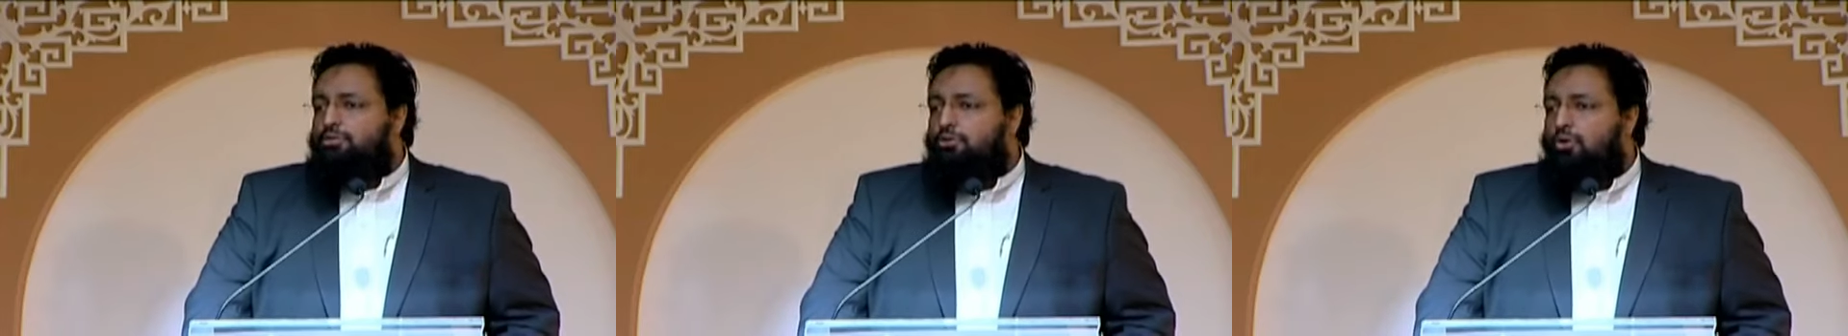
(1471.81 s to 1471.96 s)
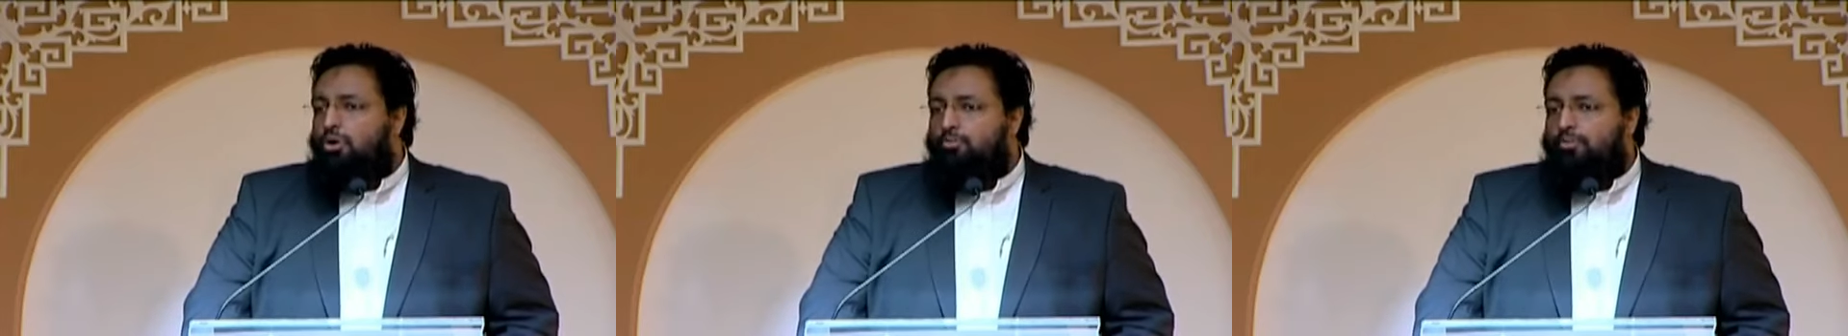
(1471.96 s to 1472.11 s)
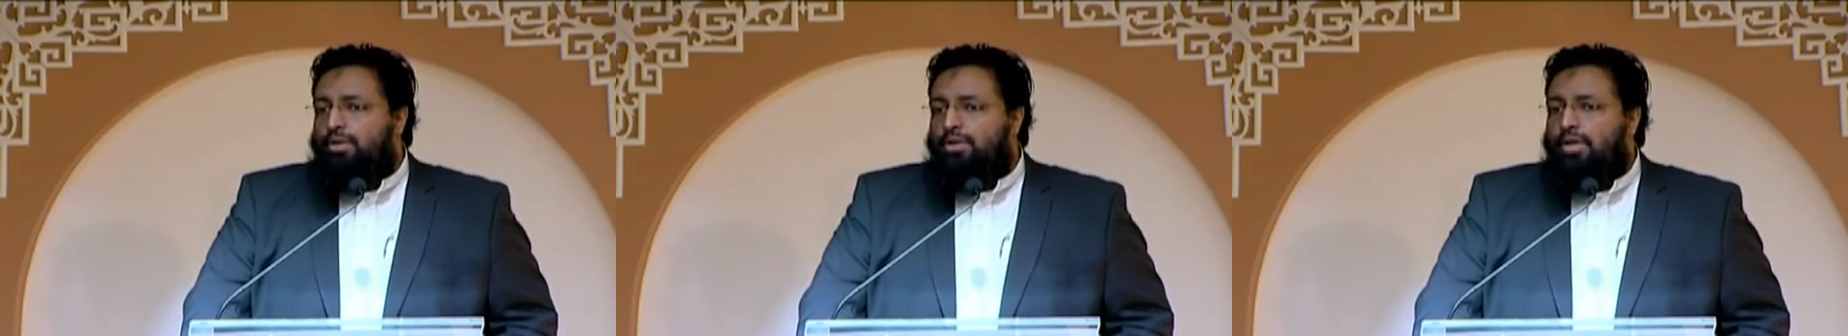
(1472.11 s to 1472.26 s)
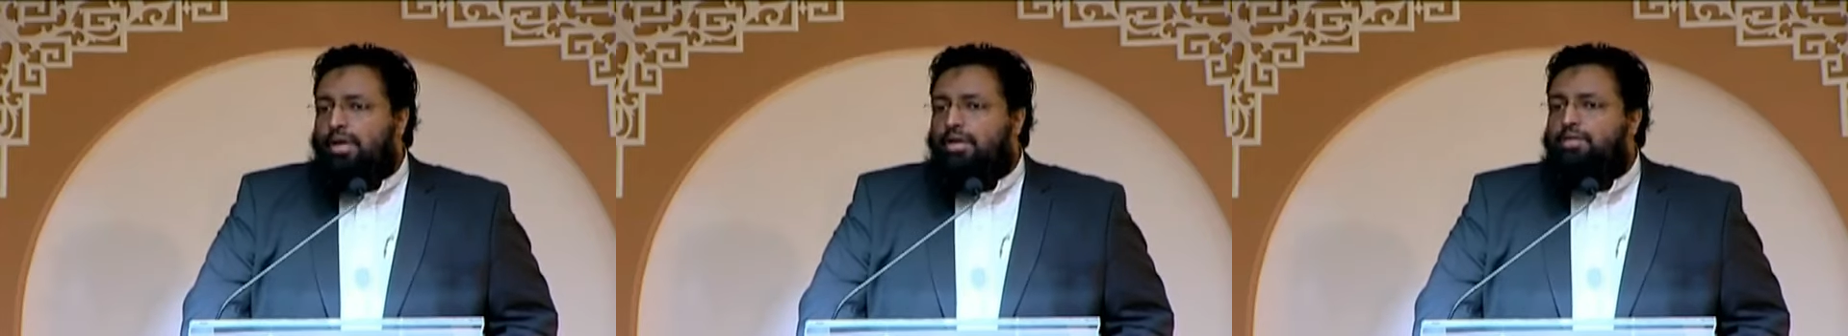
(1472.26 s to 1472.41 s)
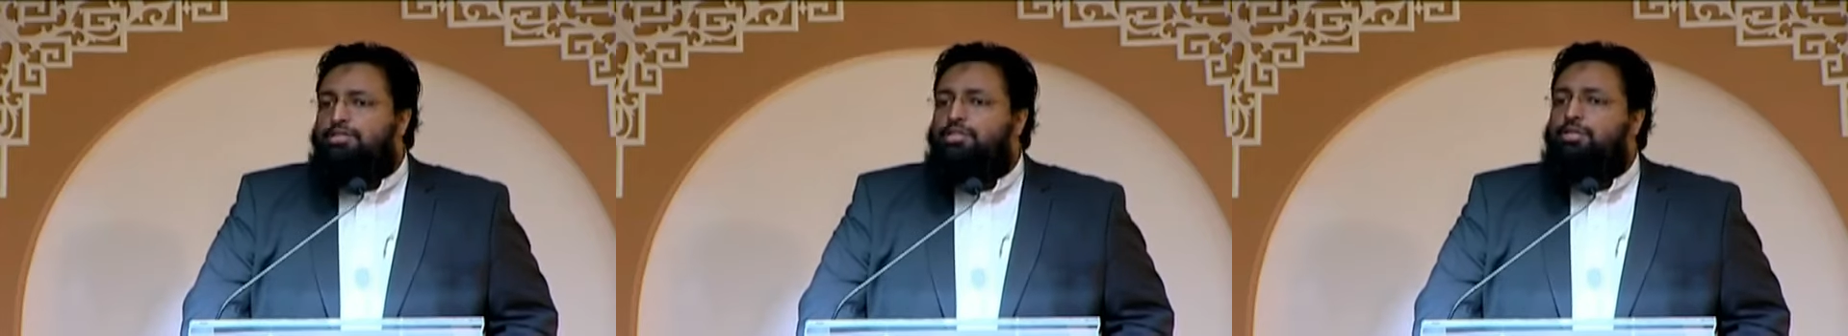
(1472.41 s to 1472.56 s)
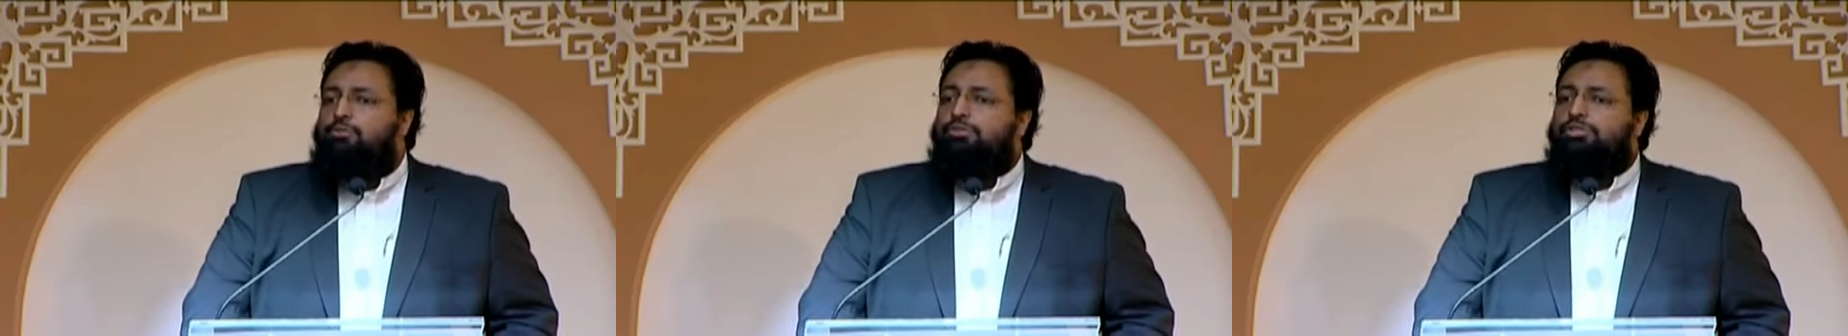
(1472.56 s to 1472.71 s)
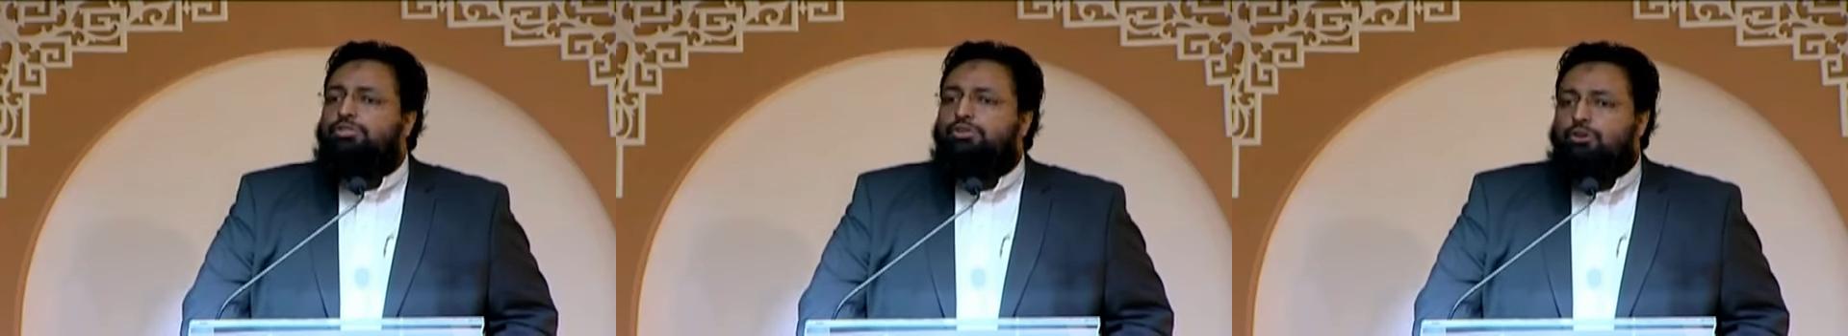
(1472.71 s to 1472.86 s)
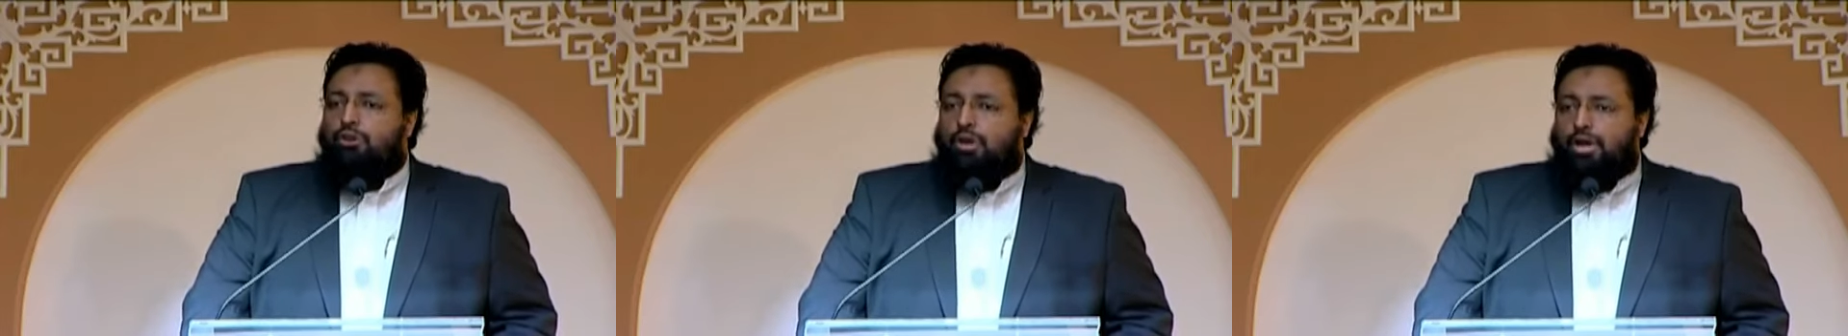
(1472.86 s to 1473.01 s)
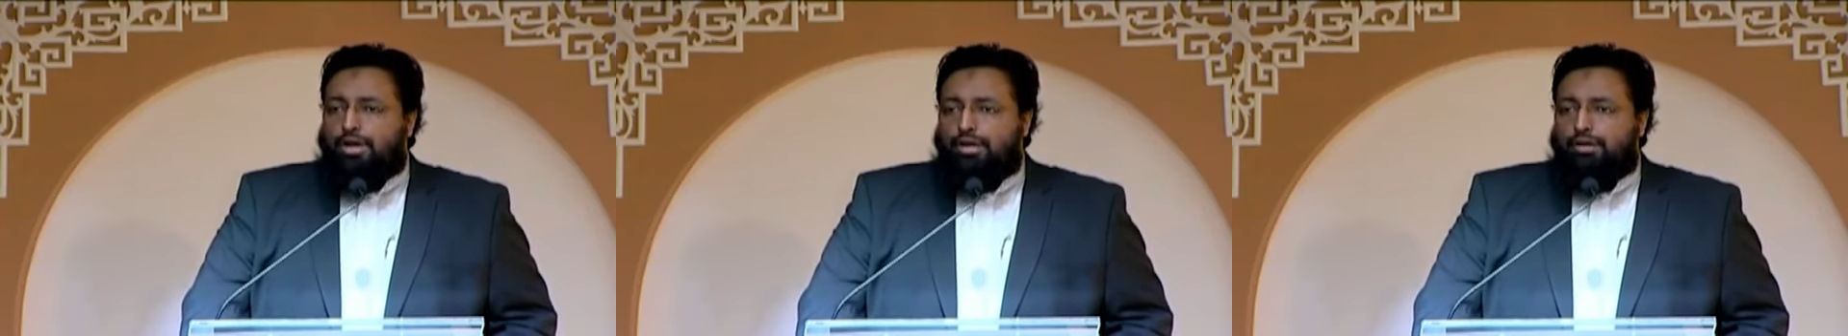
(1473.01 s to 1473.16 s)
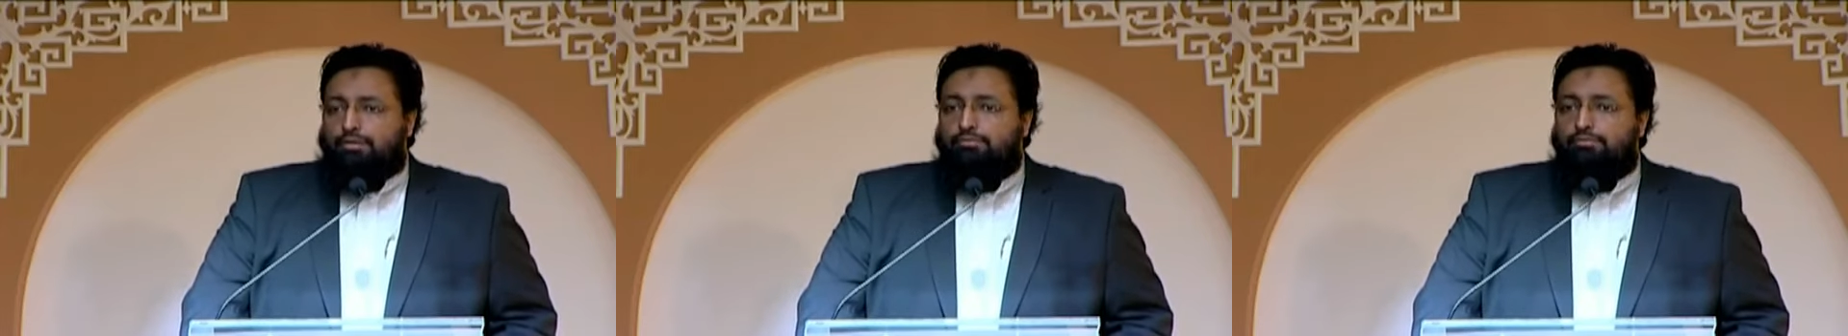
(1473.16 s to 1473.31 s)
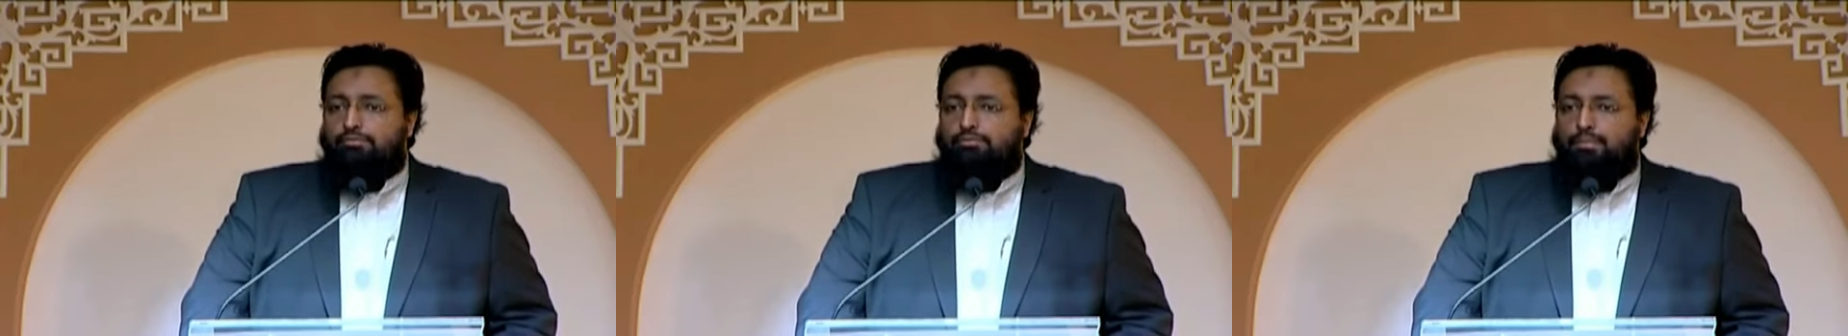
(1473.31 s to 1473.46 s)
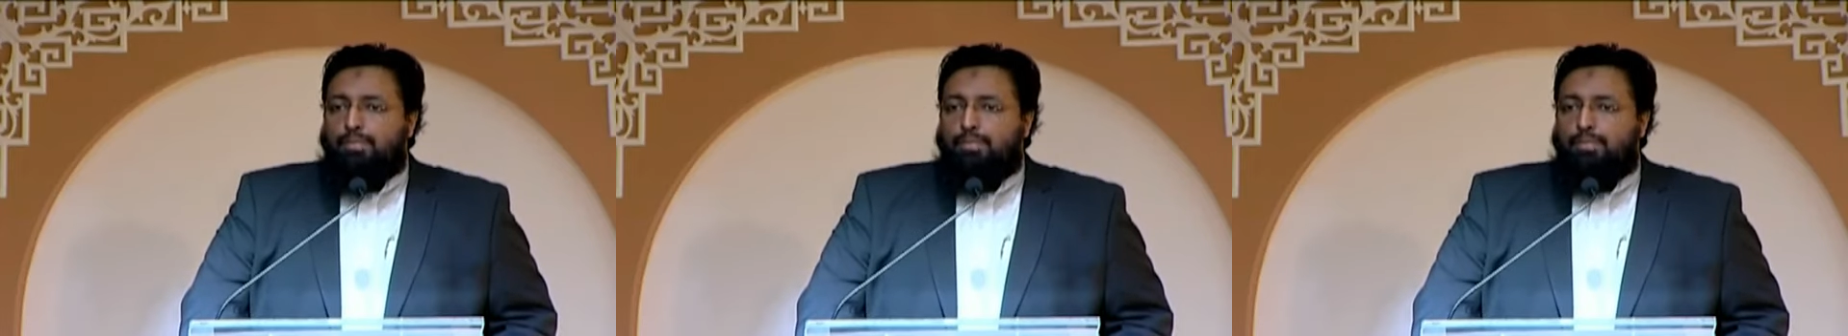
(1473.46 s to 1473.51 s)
torment. And she was crying.